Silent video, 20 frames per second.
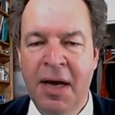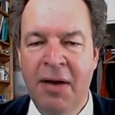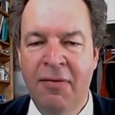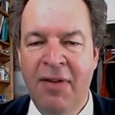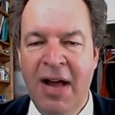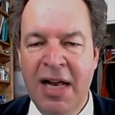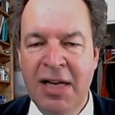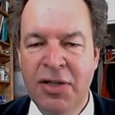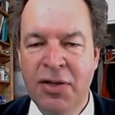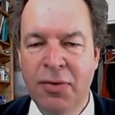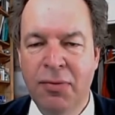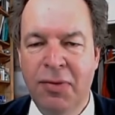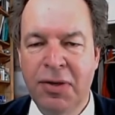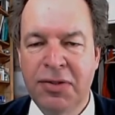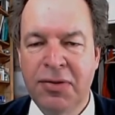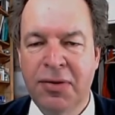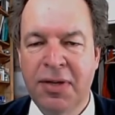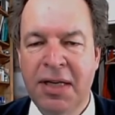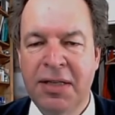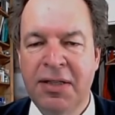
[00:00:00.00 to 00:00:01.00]
value what
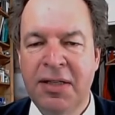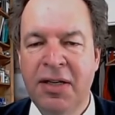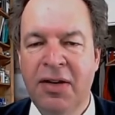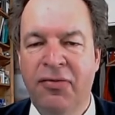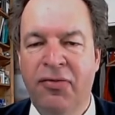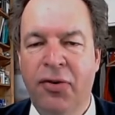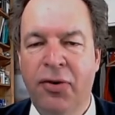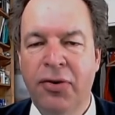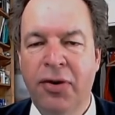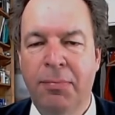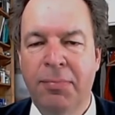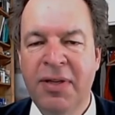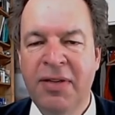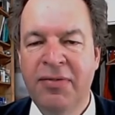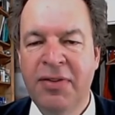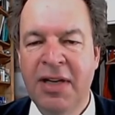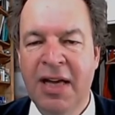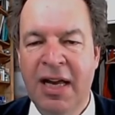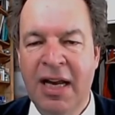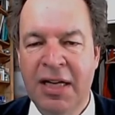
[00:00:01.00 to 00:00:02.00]
you get here for your
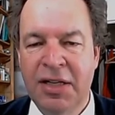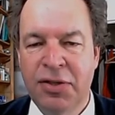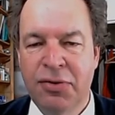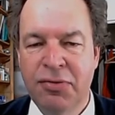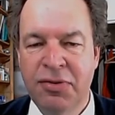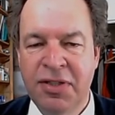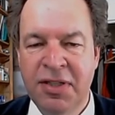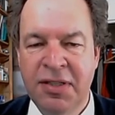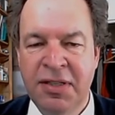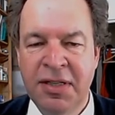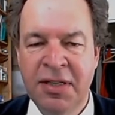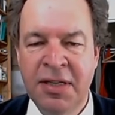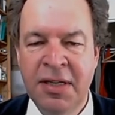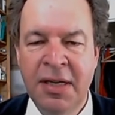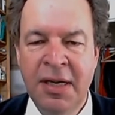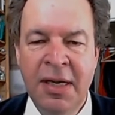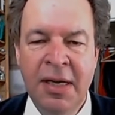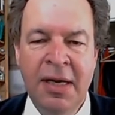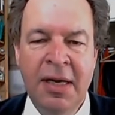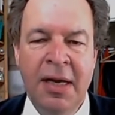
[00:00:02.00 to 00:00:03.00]
PV electricity.
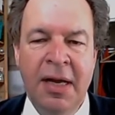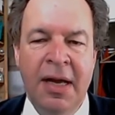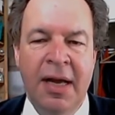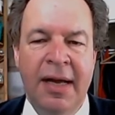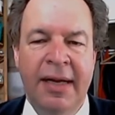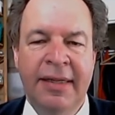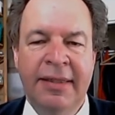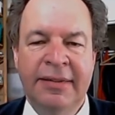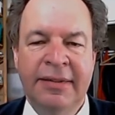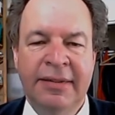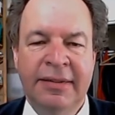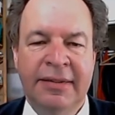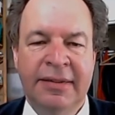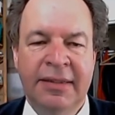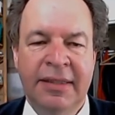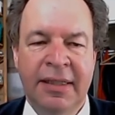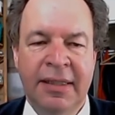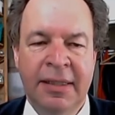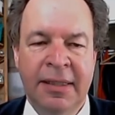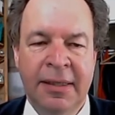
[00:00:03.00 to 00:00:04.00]
And
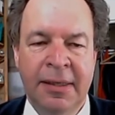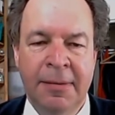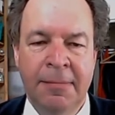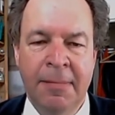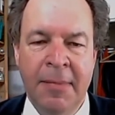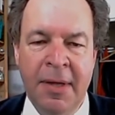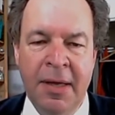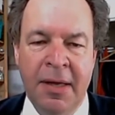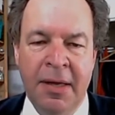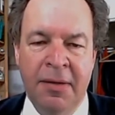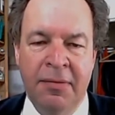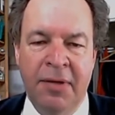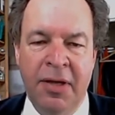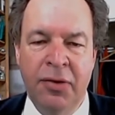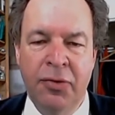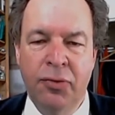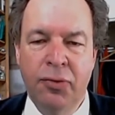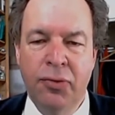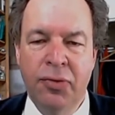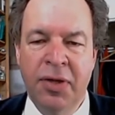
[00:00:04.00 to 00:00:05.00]
then
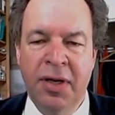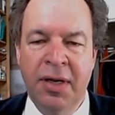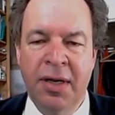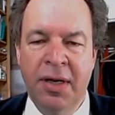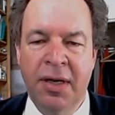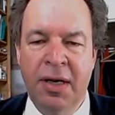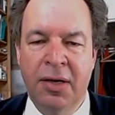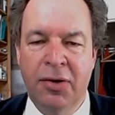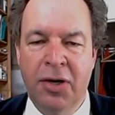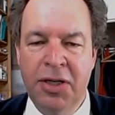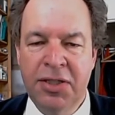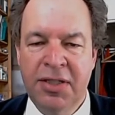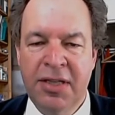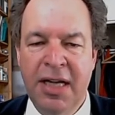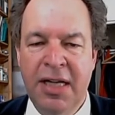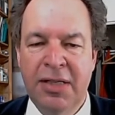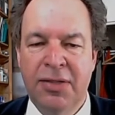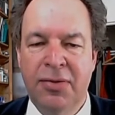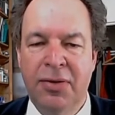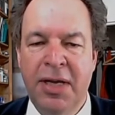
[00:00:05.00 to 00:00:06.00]
you do the cost
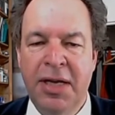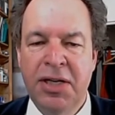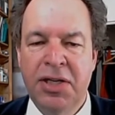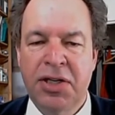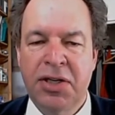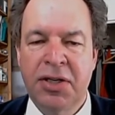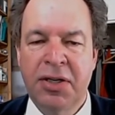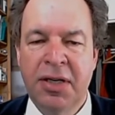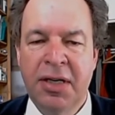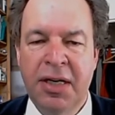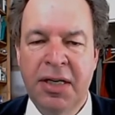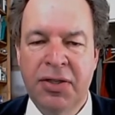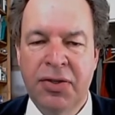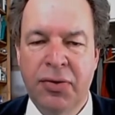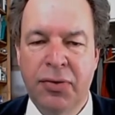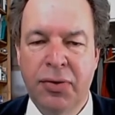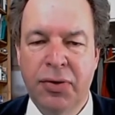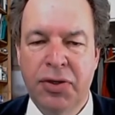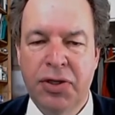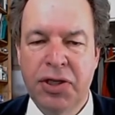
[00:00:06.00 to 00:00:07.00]
calculation,
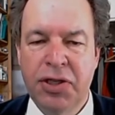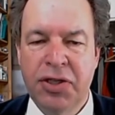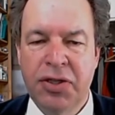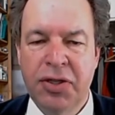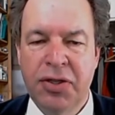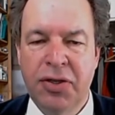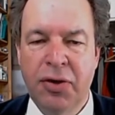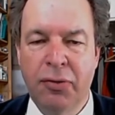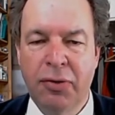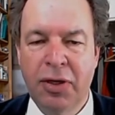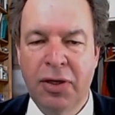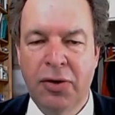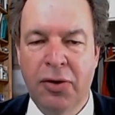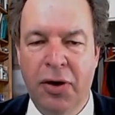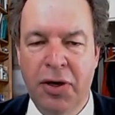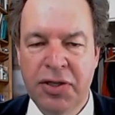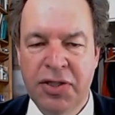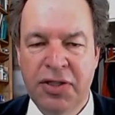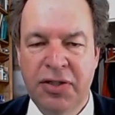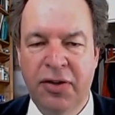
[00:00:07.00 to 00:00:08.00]
so just the total
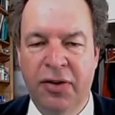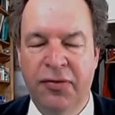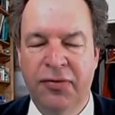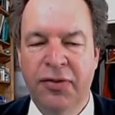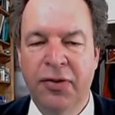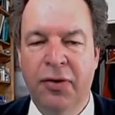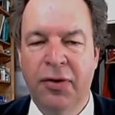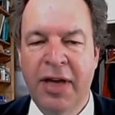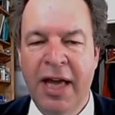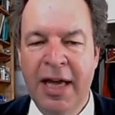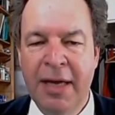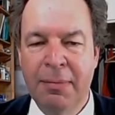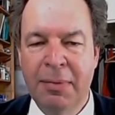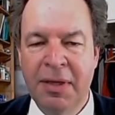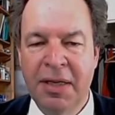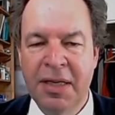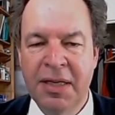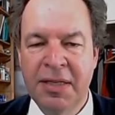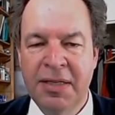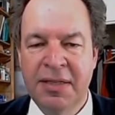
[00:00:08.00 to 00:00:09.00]
cost of your
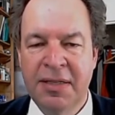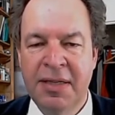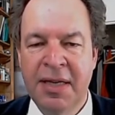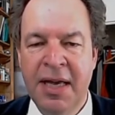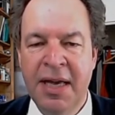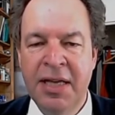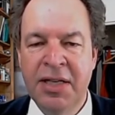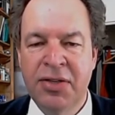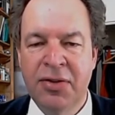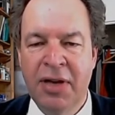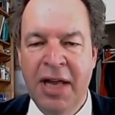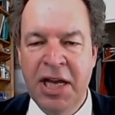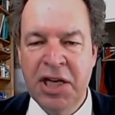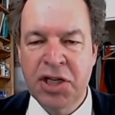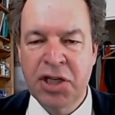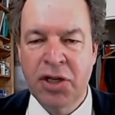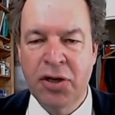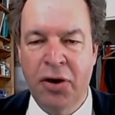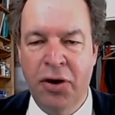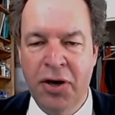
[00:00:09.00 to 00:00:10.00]
cable is the
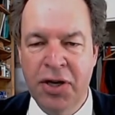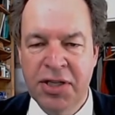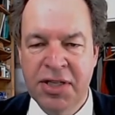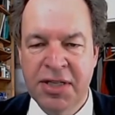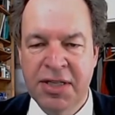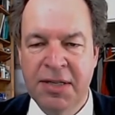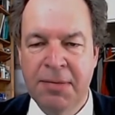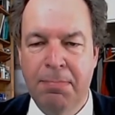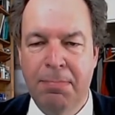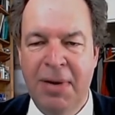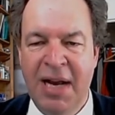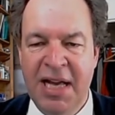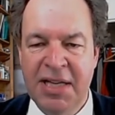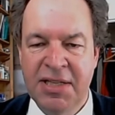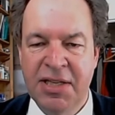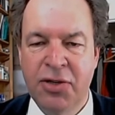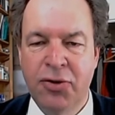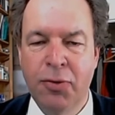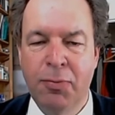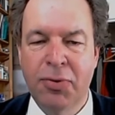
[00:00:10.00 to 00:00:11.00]
insulation costs plus
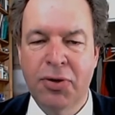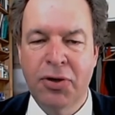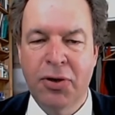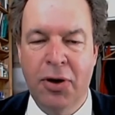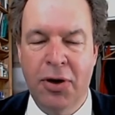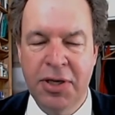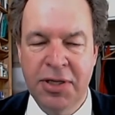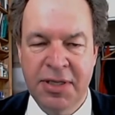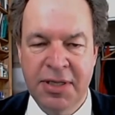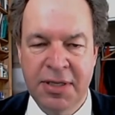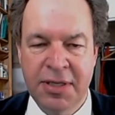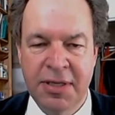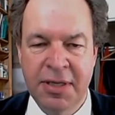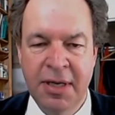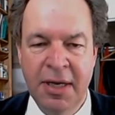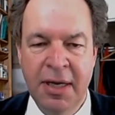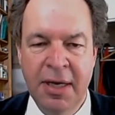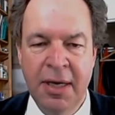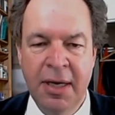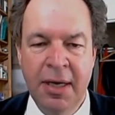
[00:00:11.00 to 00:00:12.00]
the copper costs,
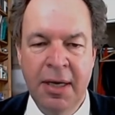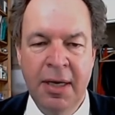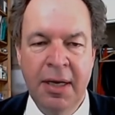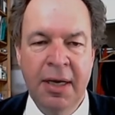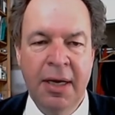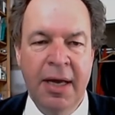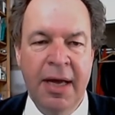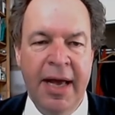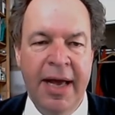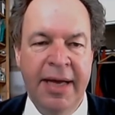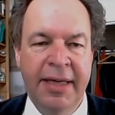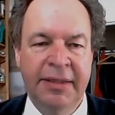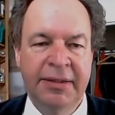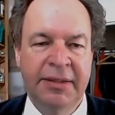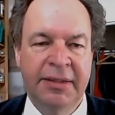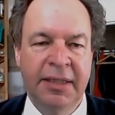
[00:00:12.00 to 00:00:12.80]
and